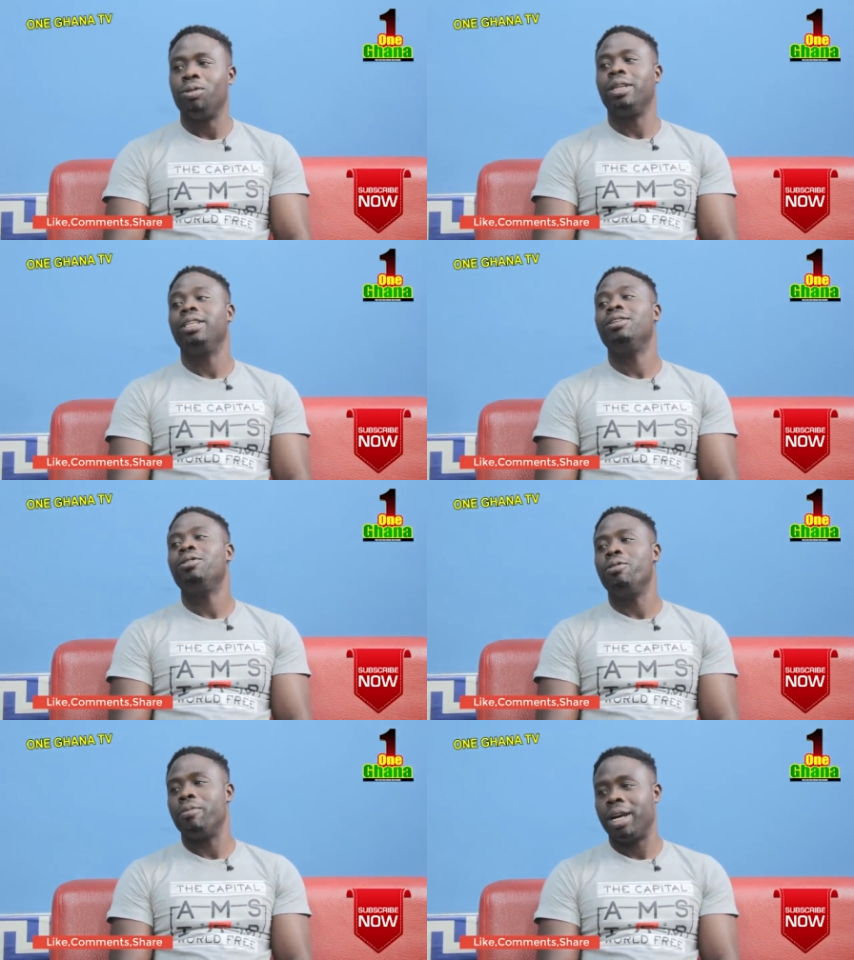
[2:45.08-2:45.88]
odi
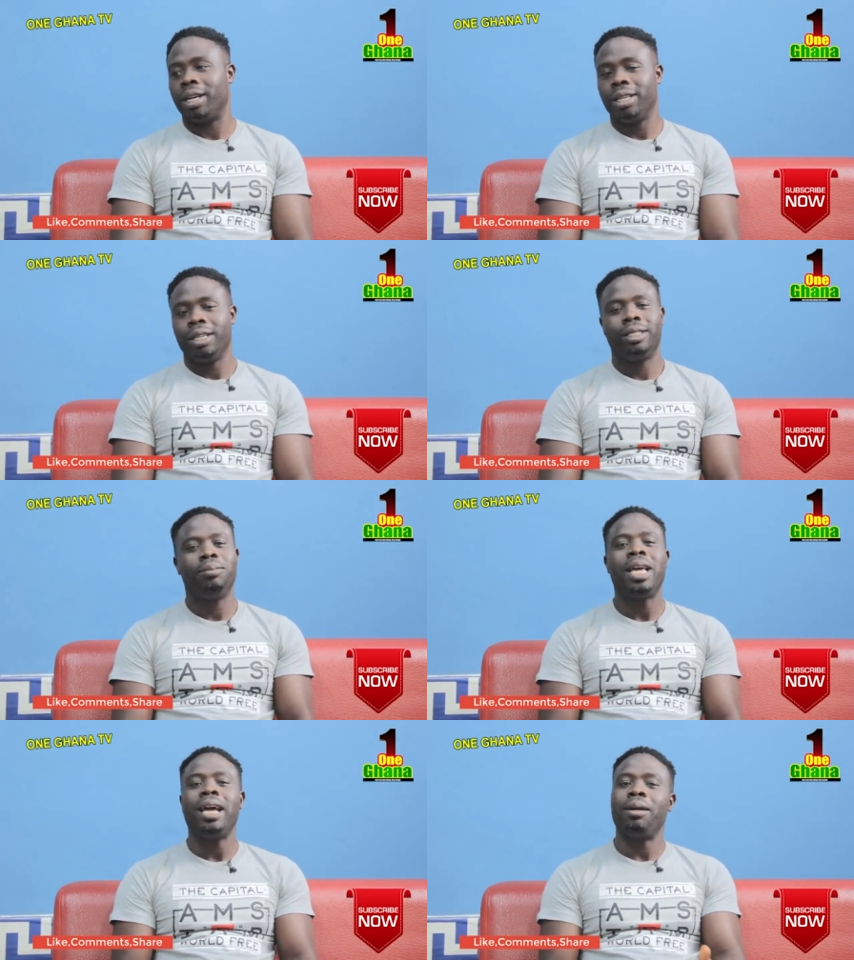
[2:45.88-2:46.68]
di dwuma
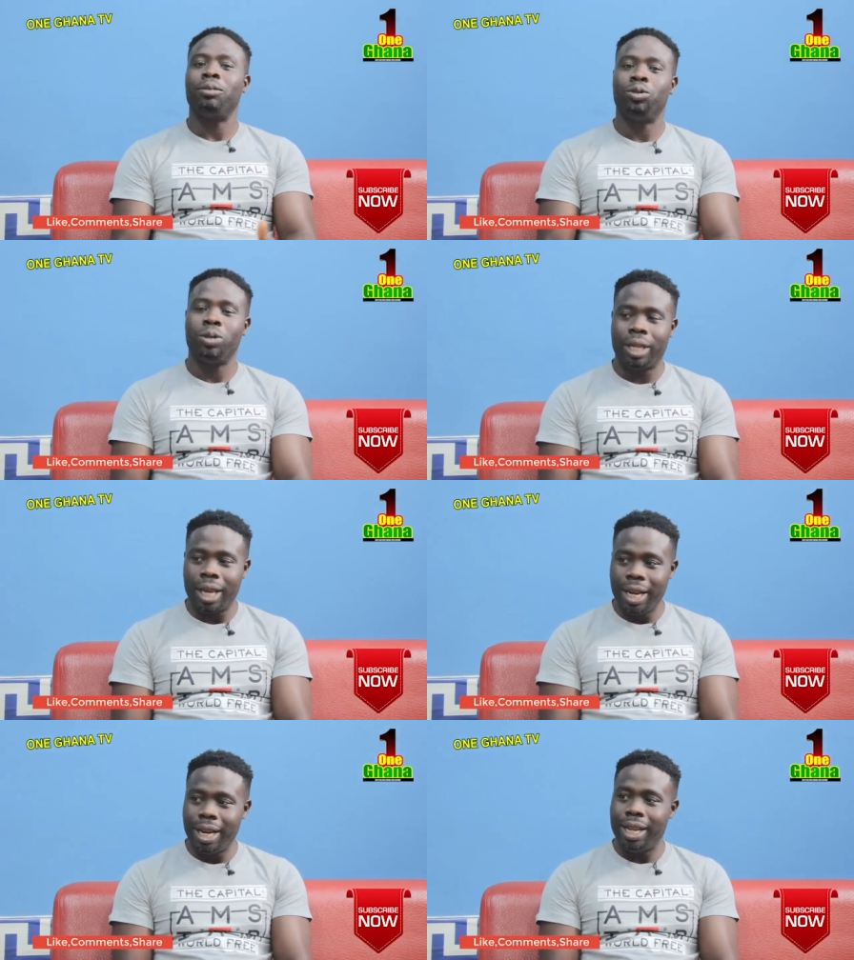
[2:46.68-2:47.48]
timi ya na me so
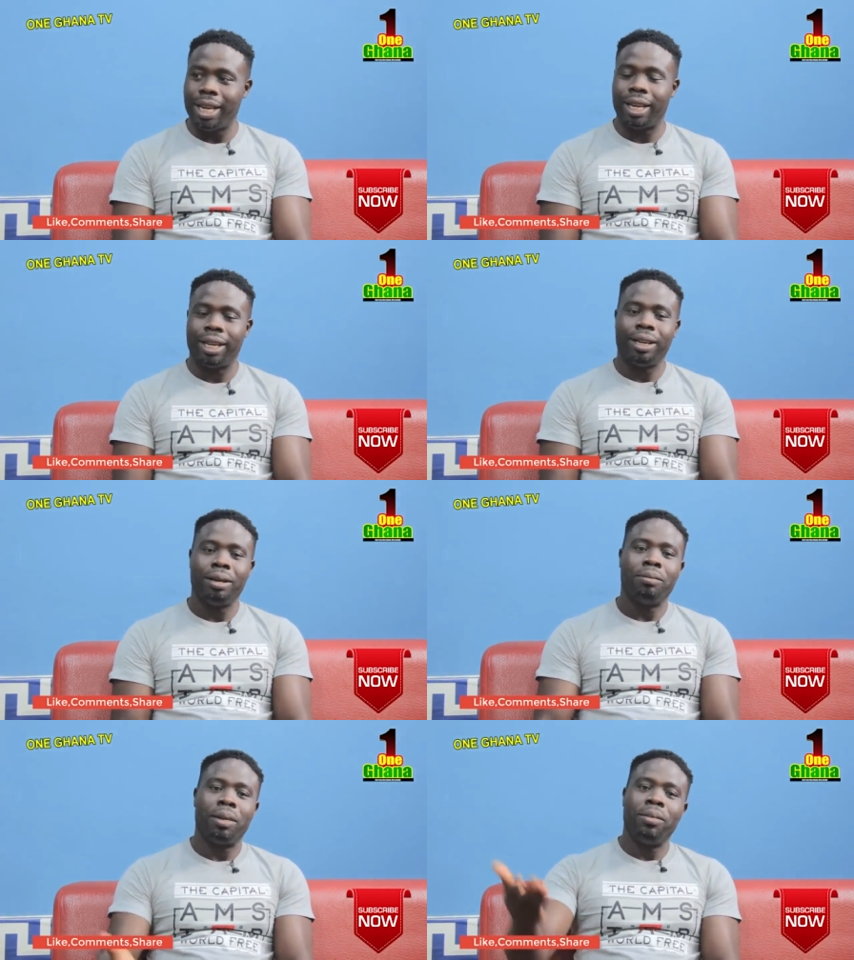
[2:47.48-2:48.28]
oke na ne
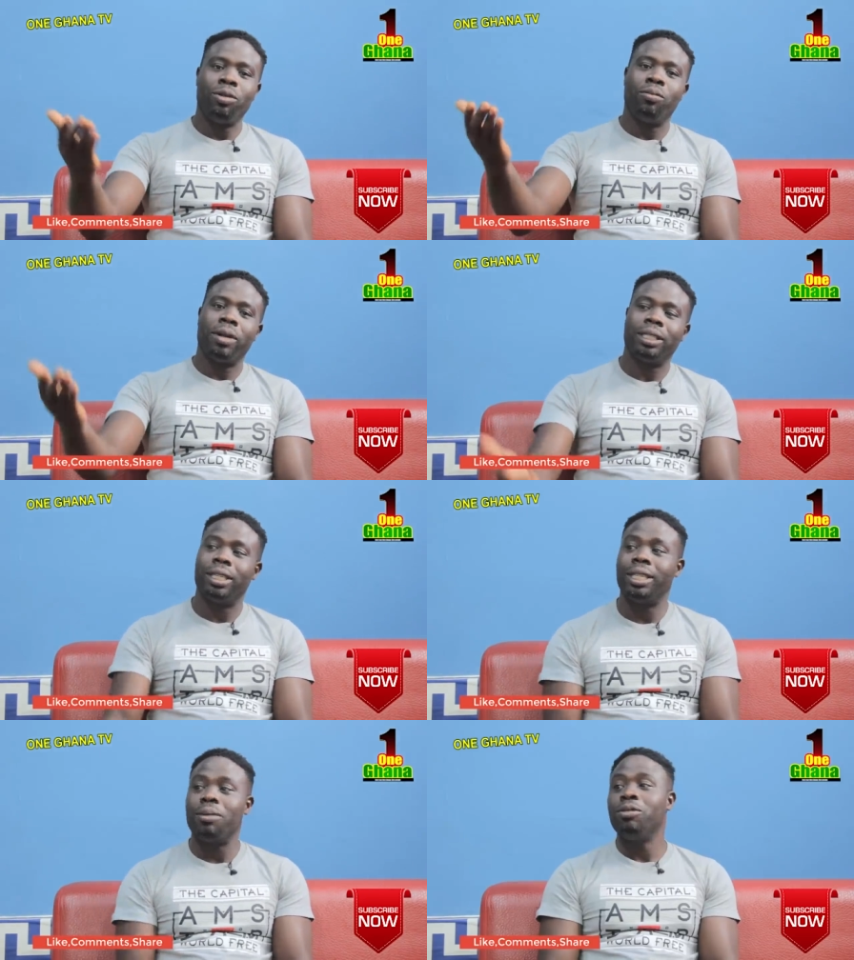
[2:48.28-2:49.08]
mabekuma
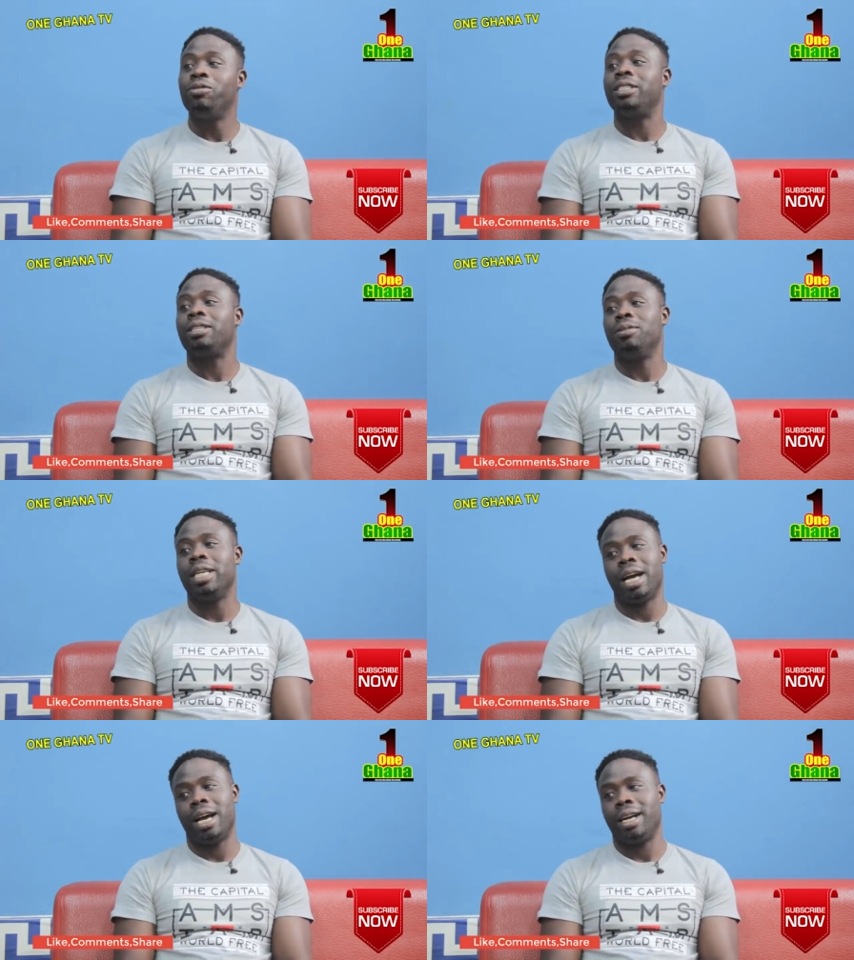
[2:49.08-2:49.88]
say ja movie say mu
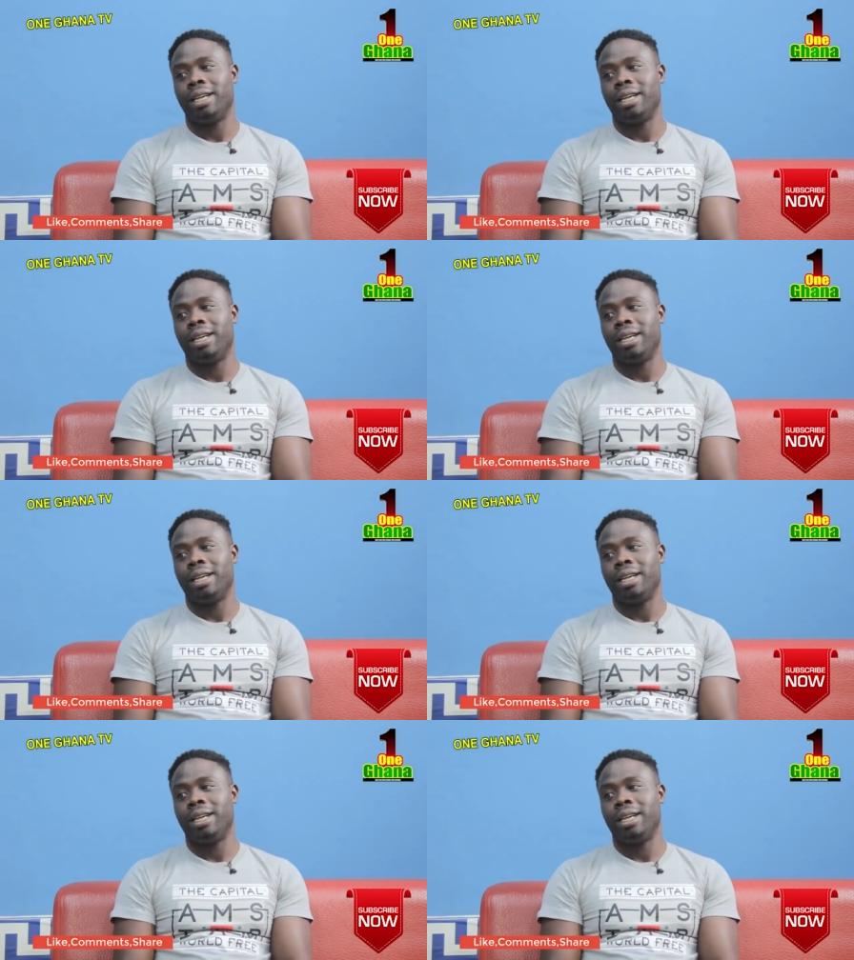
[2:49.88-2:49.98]
ya